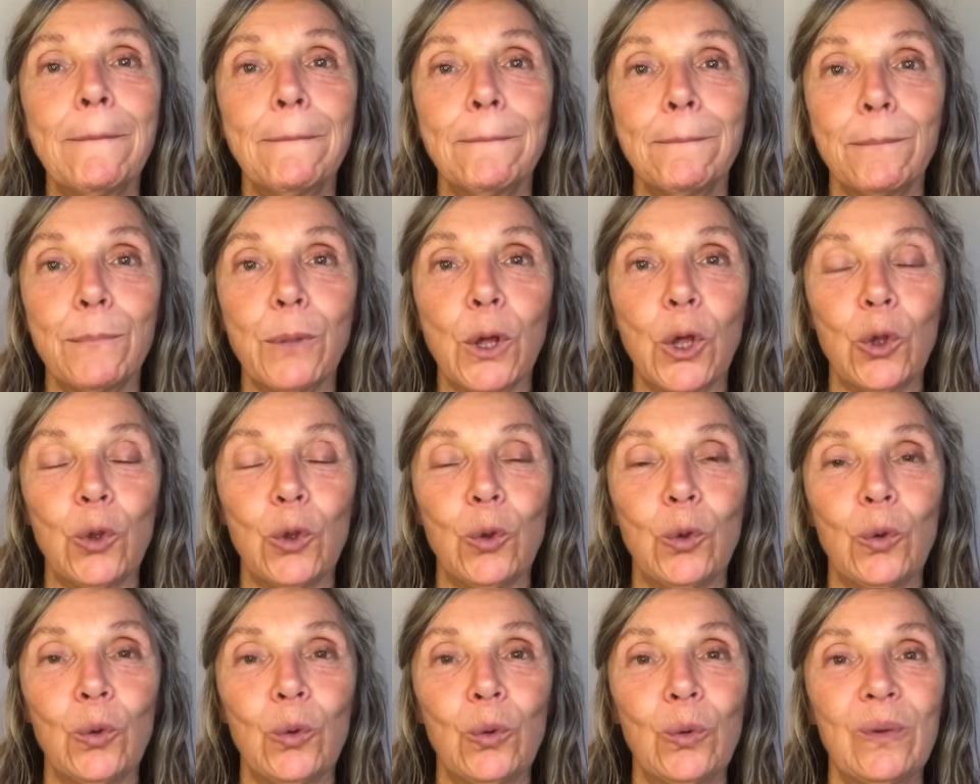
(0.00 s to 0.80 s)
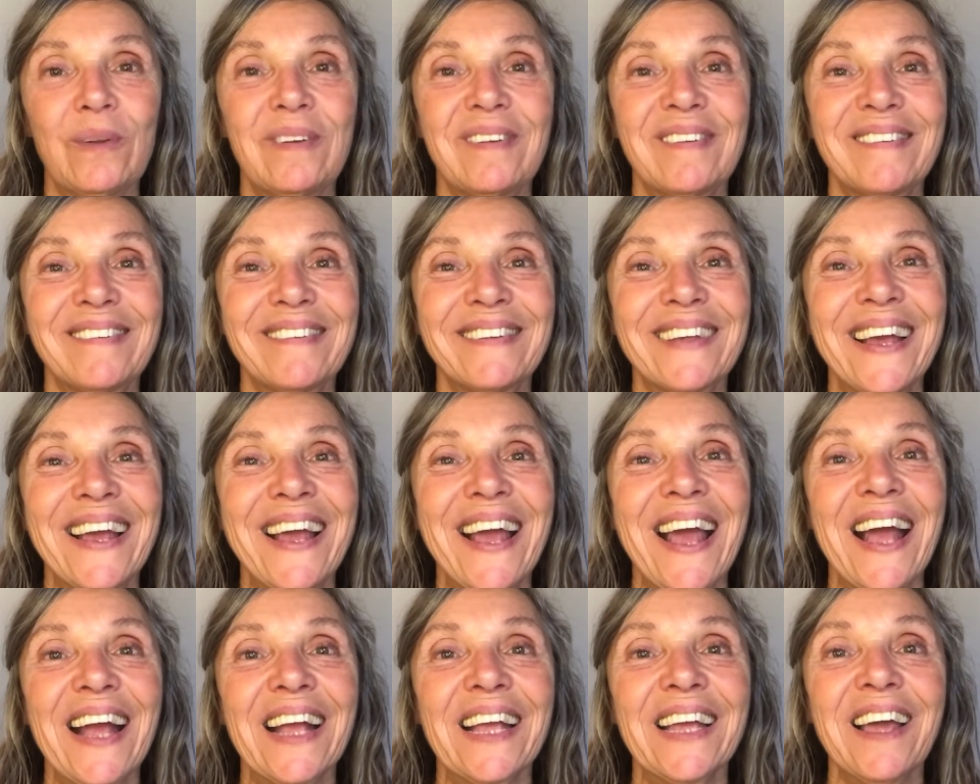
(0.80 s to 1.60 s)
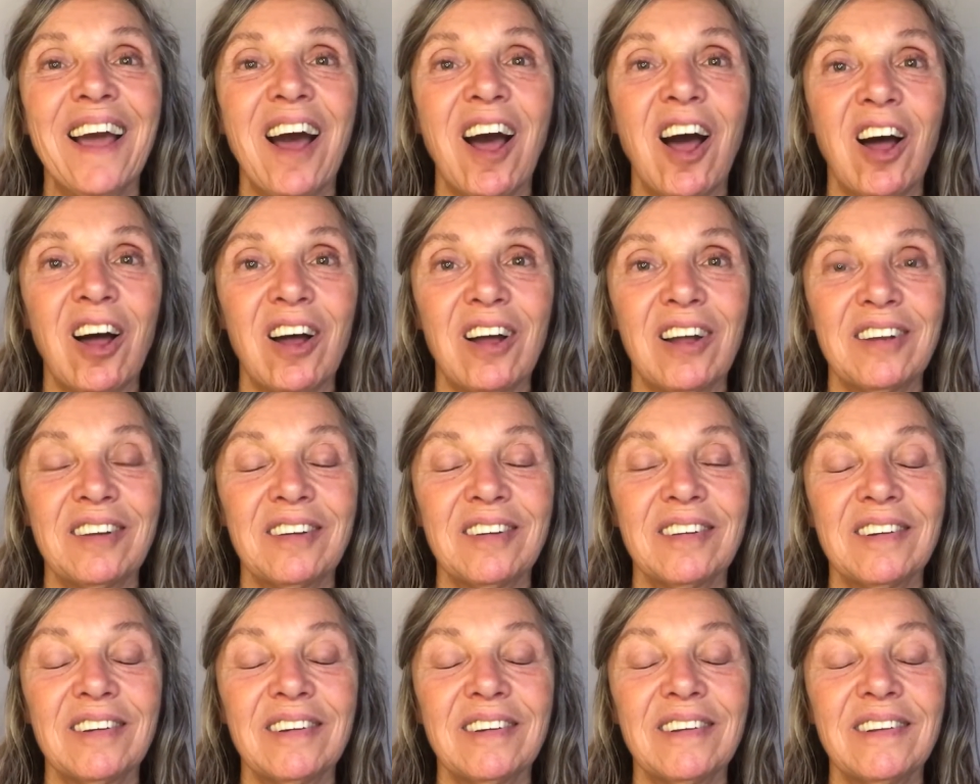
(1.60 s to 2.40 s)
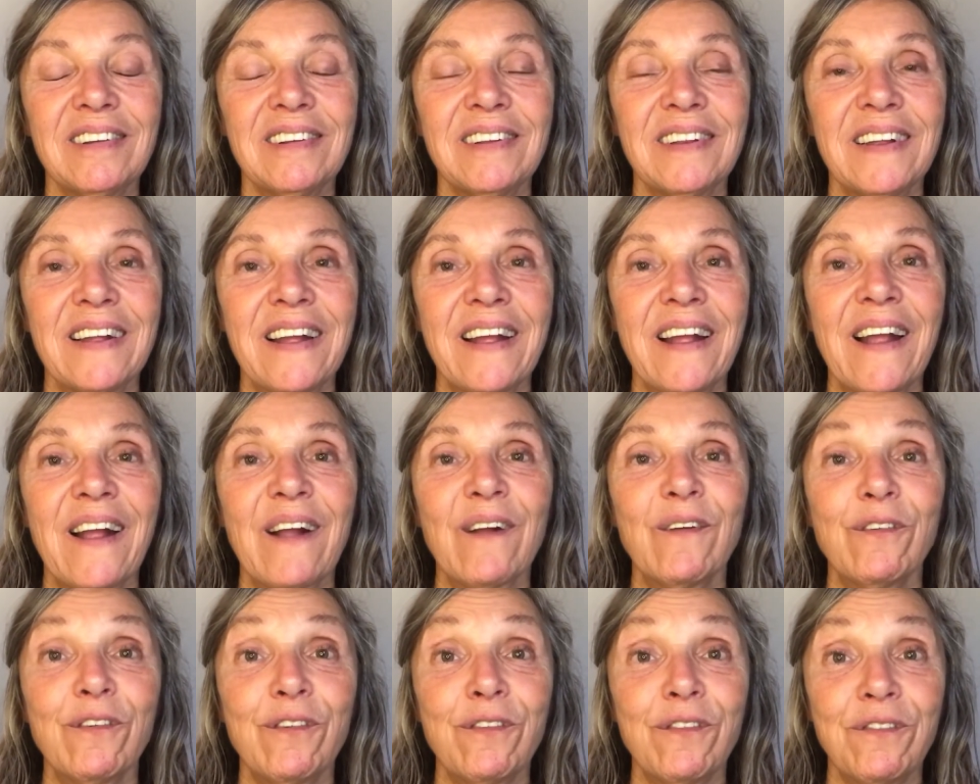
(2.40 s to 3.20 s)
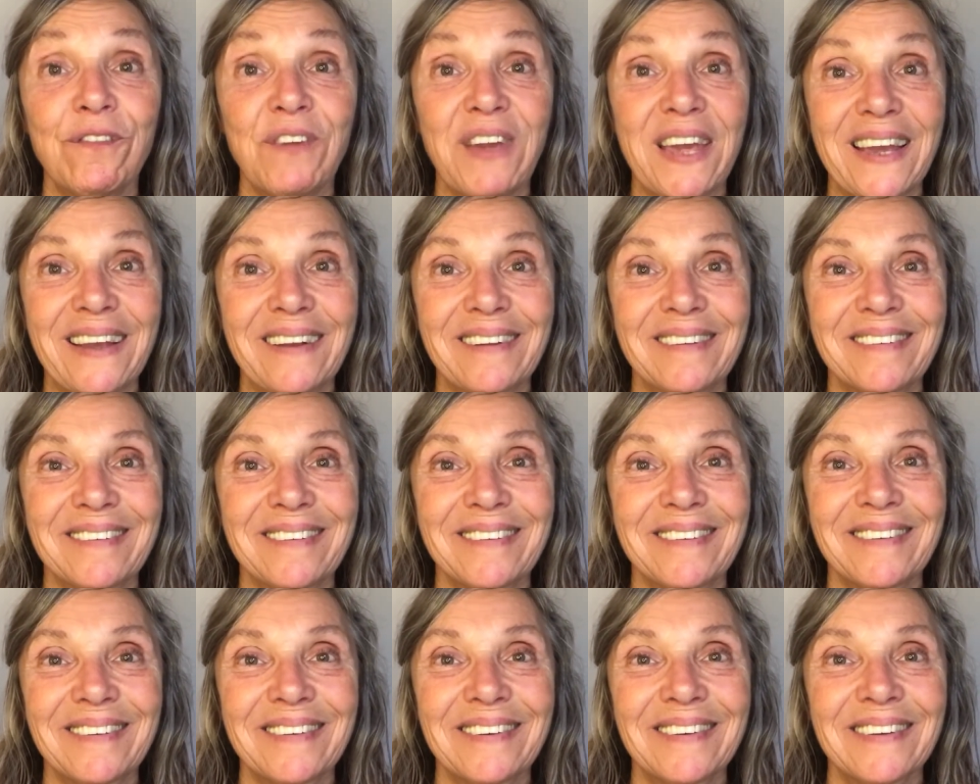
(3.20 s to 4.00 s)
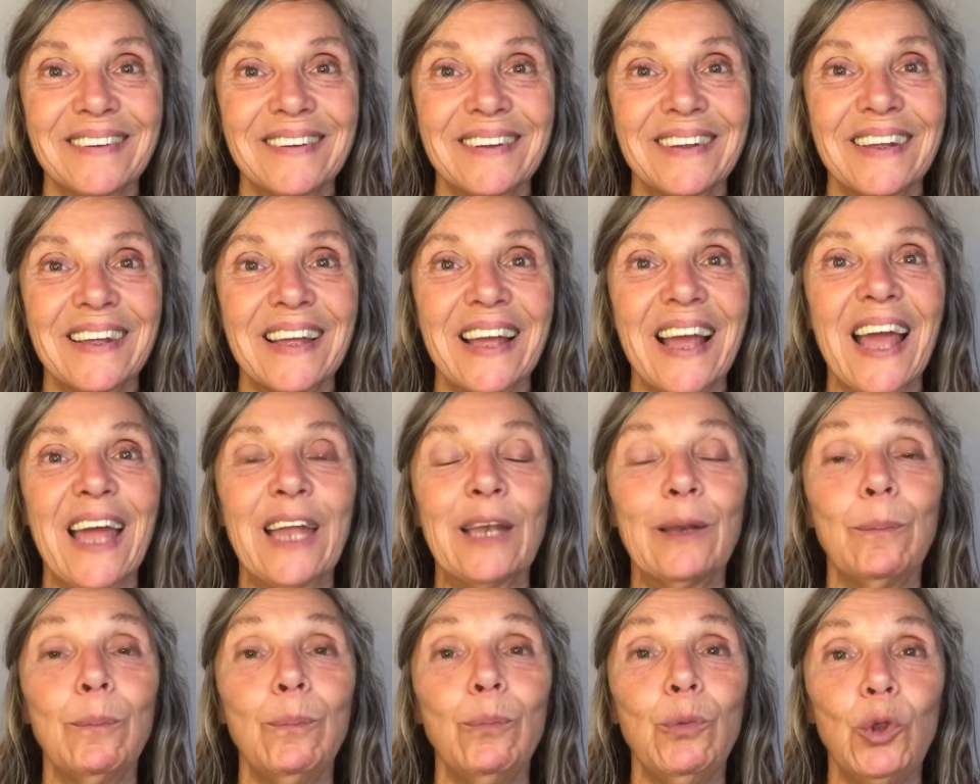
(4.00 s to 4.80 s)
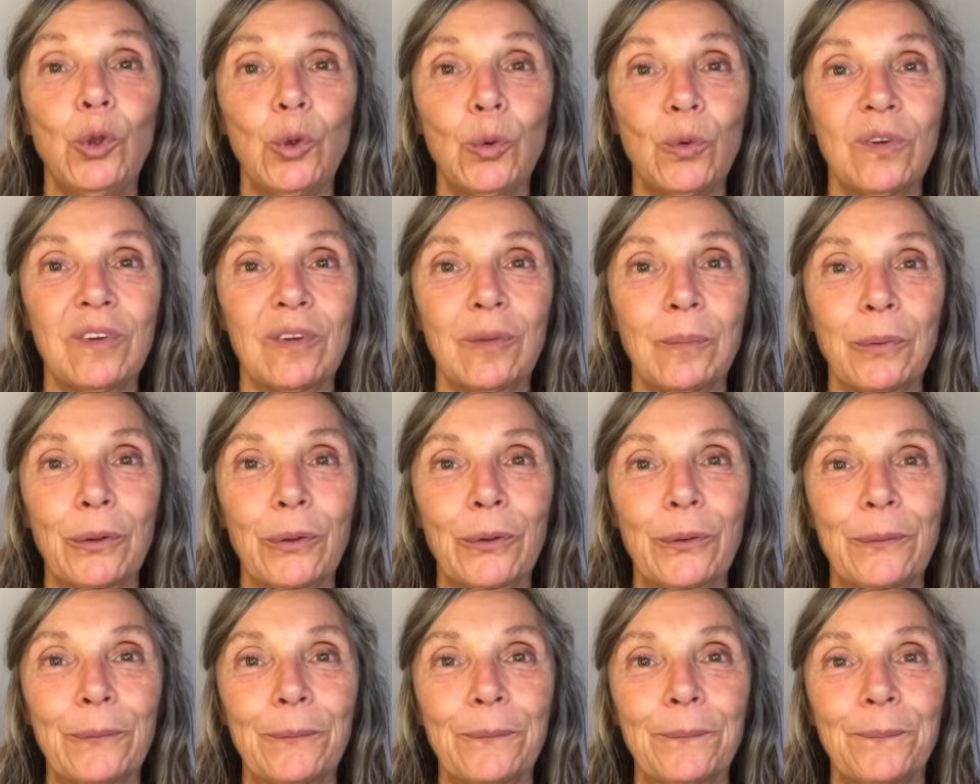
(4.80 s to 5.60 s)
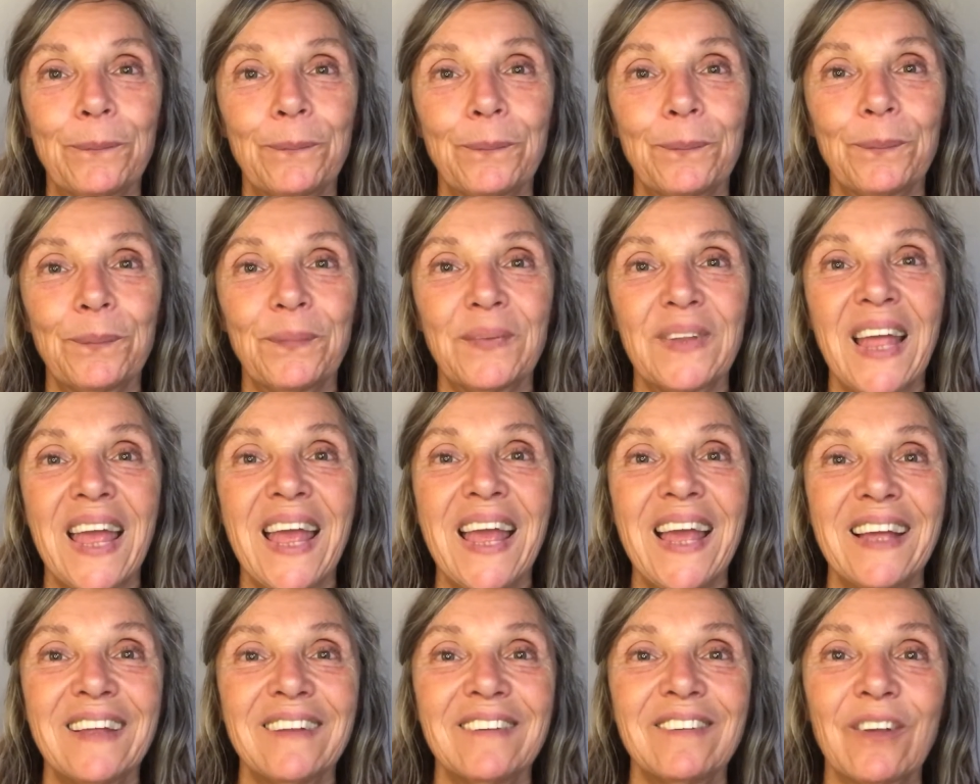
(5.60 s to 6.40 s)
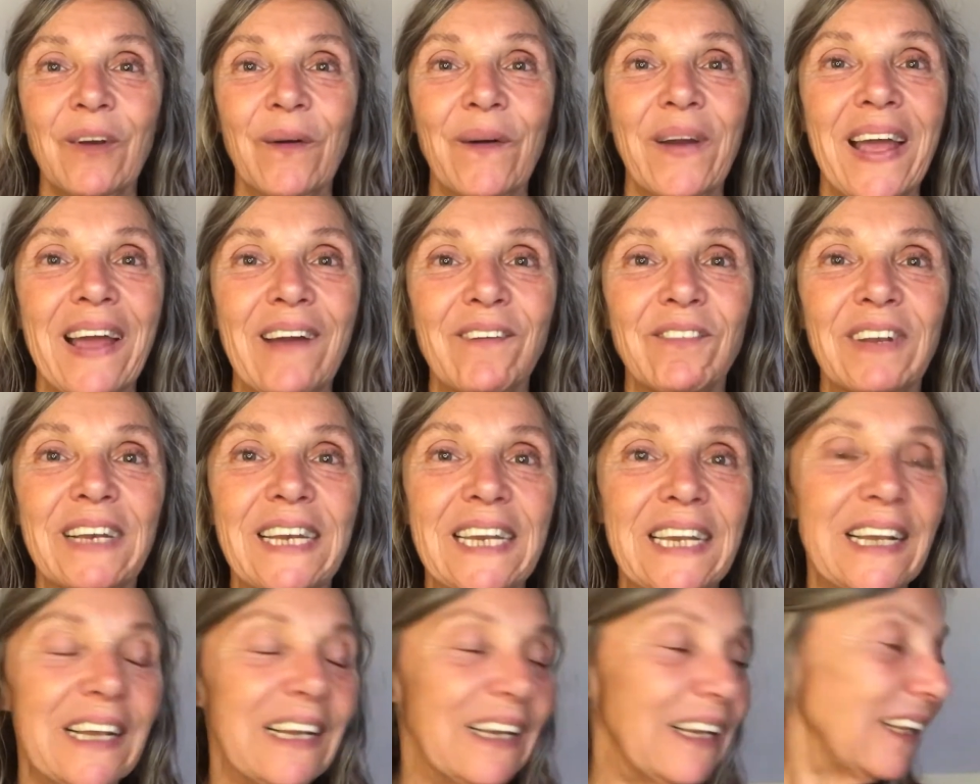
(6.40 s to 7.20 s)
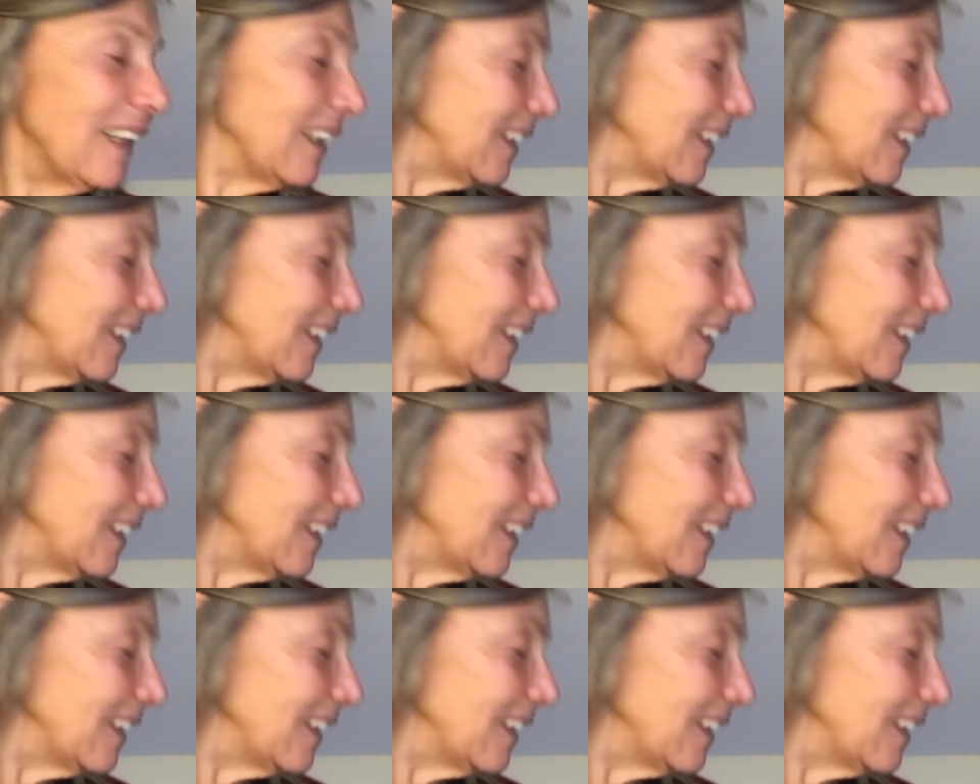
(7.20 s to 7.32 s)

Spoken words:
modes: cardinal, fixed, and mutable. So I have a little